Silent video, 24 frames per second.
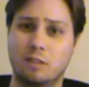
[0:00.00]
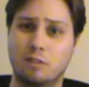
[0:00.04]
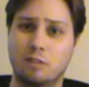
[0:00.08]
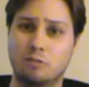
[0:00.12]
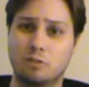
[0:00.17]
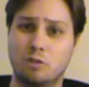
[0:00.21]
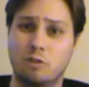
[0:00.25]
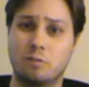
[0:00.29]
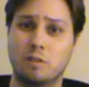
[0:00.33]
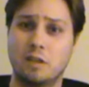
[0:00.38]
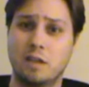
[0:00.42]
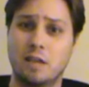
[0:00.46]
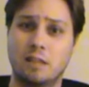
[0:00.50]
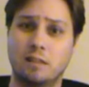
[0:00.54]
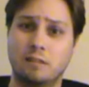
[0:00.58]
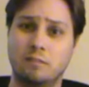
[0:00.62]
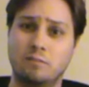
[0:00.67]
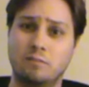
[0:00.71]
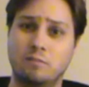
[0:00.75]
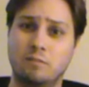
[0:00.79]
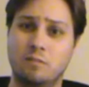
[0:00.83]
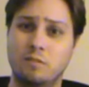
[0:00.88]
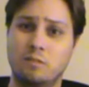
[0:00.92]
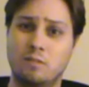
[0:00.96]
there's only
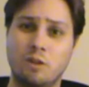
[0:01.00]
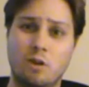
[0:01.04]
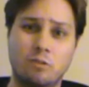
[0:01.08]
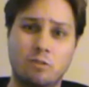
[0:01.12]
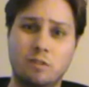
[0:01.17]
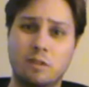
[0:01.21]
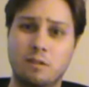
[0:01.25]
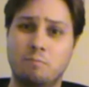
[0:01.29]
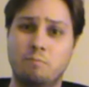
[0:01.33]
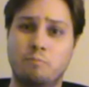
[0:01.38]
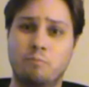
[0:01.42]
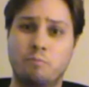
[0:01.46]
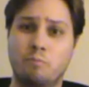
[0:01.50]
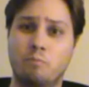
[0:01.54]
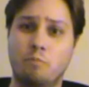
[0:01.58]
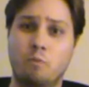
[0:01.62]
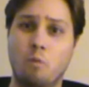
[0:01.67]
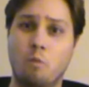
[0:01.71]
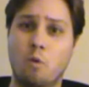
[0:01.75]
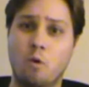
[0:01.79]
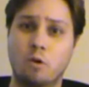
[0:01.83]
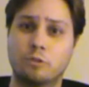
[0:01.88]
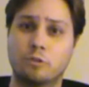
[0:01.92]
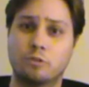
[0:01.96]
the only
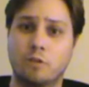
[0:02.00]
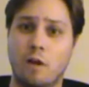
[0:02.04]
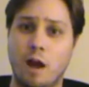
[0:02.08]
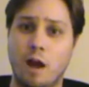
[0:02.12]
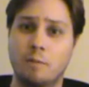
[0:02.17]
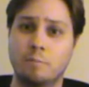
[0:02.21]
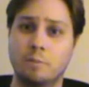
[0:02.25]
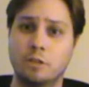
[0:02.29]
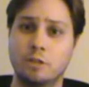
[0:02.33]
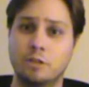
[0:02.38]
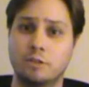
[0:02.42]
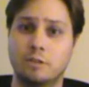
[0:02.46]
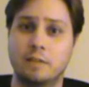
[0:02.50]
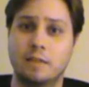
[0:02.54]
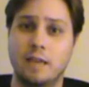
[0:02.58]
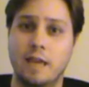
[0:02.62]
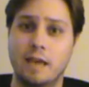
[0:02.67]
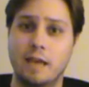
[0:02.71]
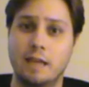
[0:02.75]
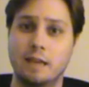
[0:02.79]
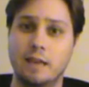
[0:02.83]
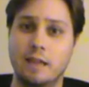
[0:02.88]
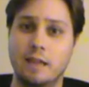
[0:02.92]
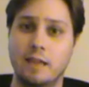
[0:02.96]
war drama you
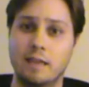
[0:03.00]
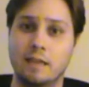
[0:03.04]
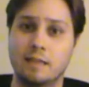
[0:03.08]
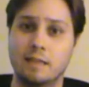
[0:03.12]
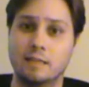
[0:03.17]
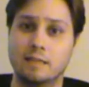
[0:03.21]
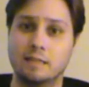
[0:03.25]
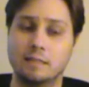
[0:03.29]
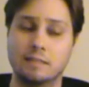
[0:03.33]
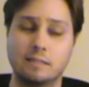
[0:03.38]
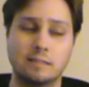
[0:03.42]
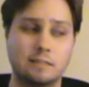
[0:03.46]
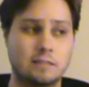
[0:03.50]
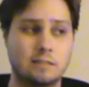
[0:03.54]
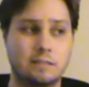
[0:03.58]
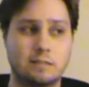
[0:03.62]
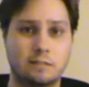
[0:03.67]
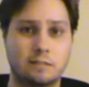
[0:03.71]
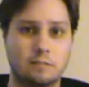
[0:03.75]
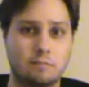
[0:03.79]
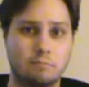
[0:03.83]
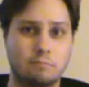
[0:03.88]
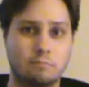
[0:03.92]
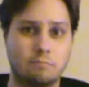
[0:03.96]
get
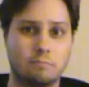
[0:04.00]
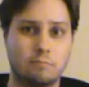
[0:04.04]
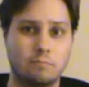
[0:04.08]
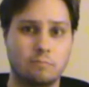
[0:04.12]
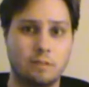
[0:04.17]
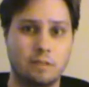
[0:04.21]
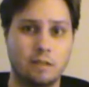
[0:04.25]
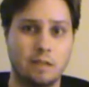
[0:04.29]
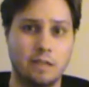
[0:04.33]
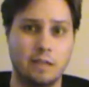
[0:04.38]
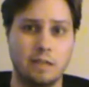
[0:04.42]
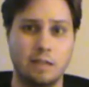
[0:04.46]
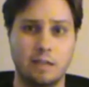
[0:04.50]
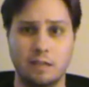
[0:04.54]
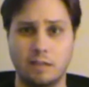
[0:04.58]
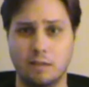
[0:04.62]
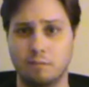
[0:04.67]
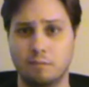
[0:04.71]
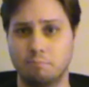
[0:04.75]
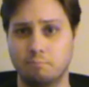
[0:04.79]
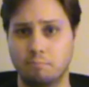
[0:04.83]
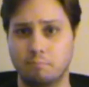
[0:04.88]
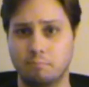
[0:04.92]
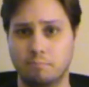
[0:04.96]
is
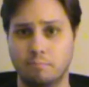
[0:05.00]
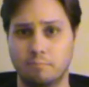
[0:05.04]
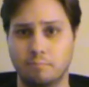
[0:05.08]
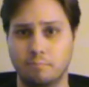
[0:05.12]
the